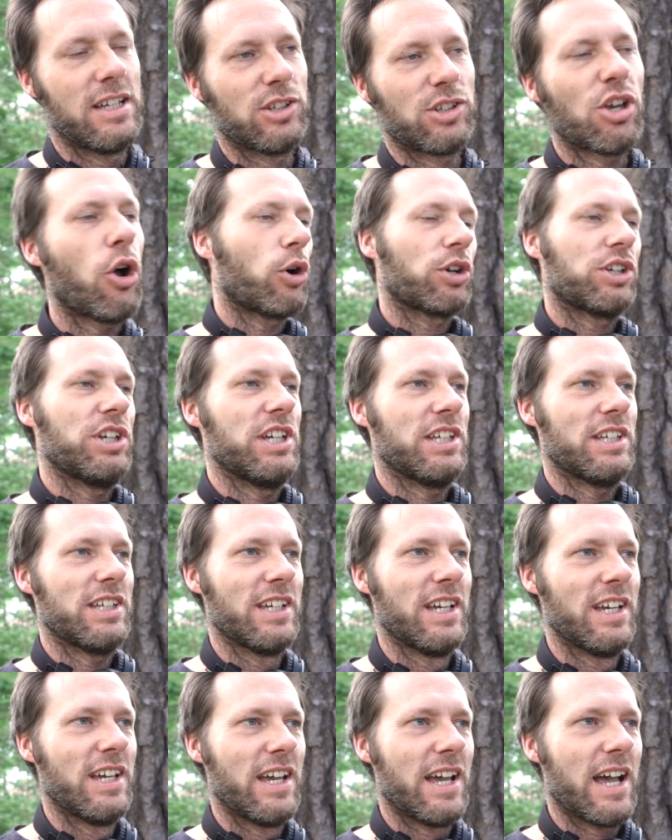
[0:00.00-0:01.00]
talking
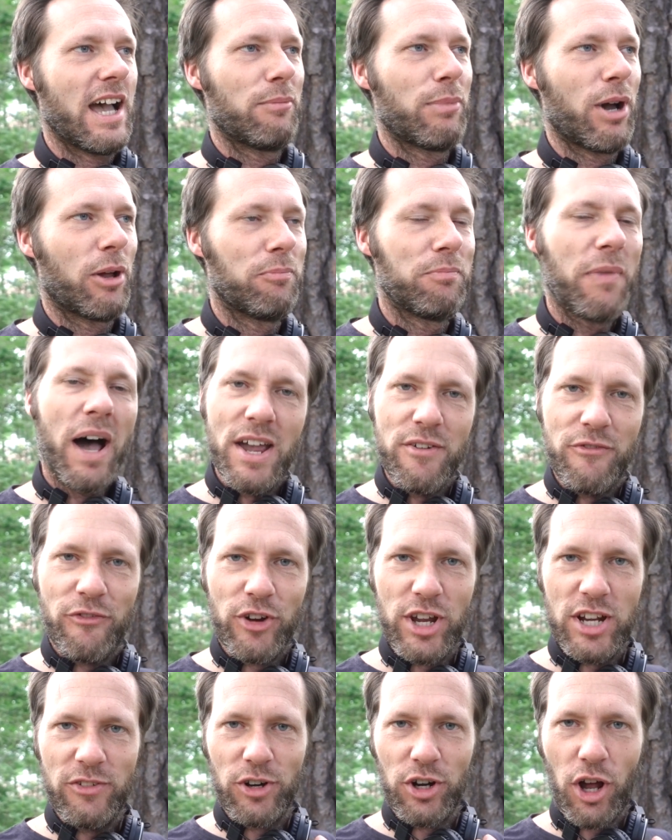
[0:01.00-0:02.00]
about my
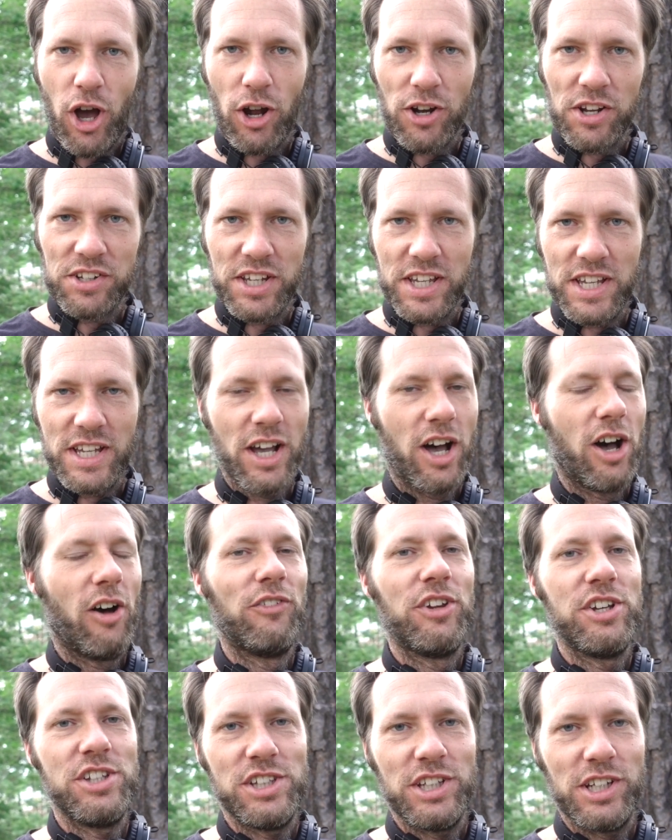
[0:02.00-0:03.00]
favorite holiday
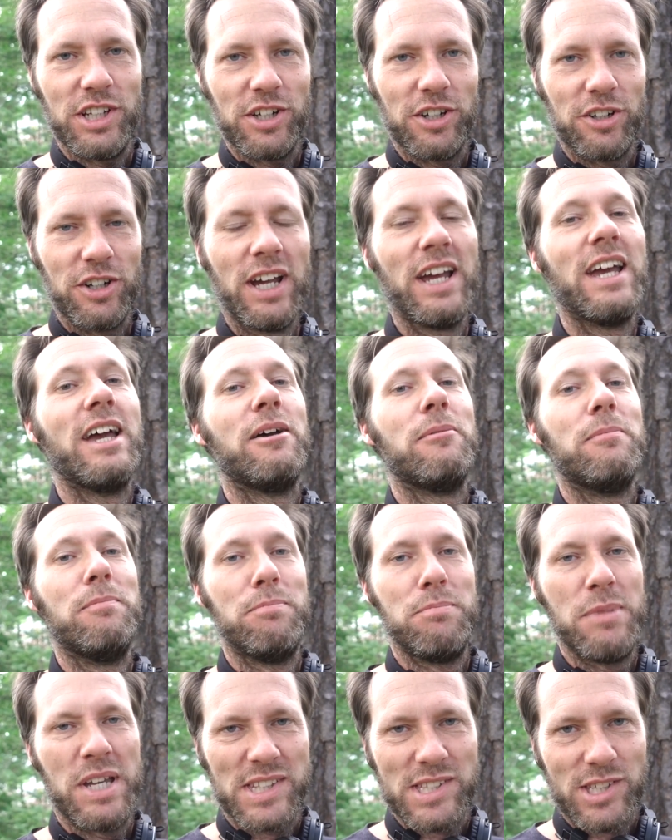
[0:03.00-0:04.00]
of the year,
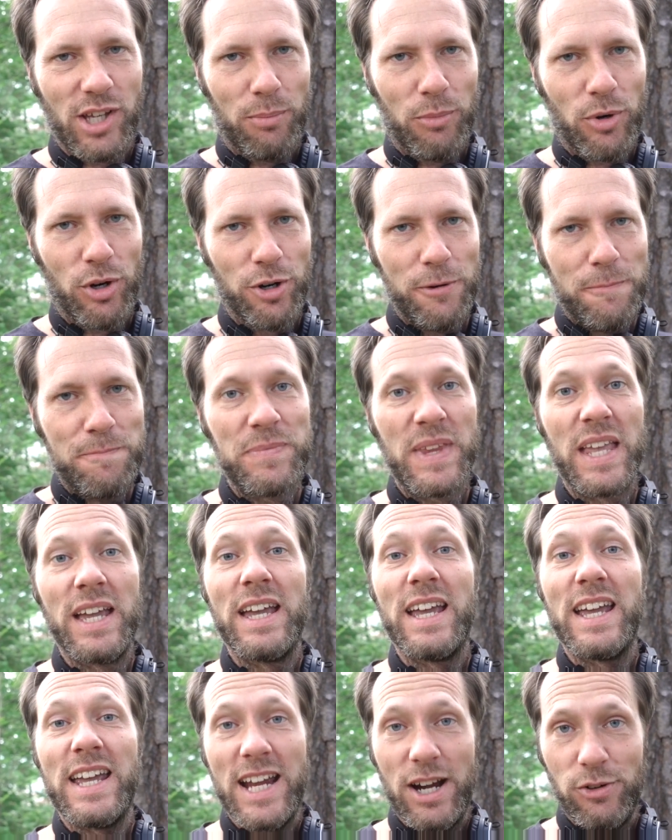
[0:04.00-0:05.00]
Midsummer.
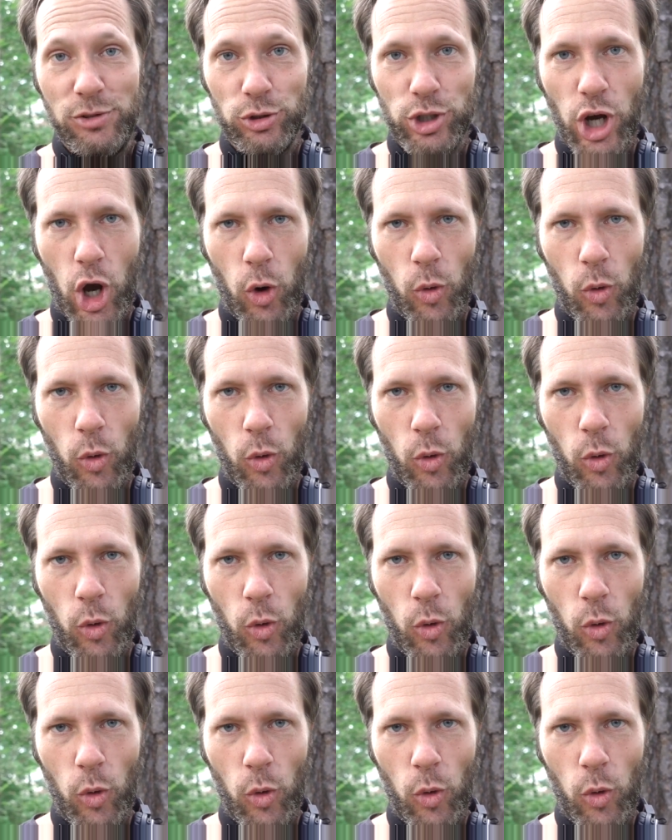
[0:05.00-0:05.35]
Here you go.